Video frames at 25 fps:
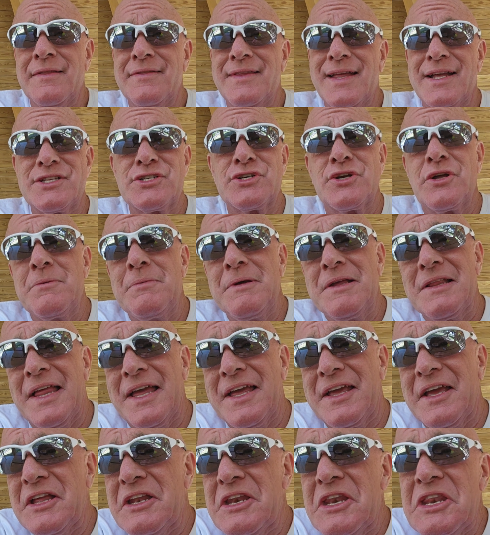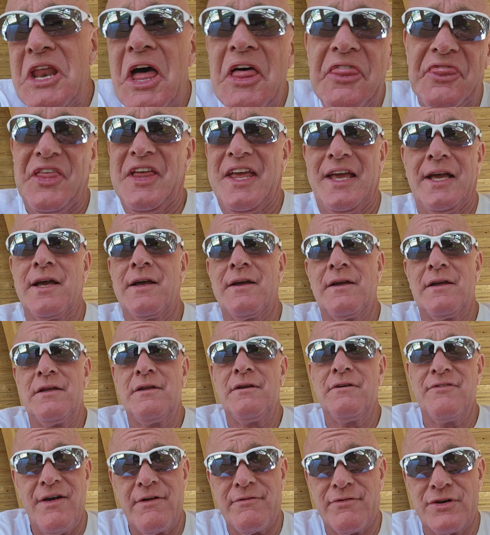that's going to be like nothing
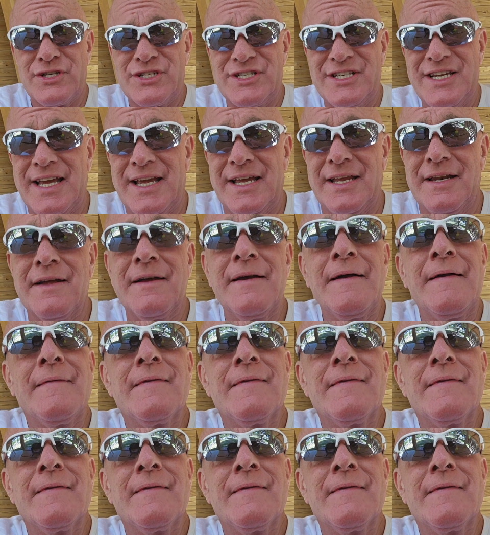you've ever seen.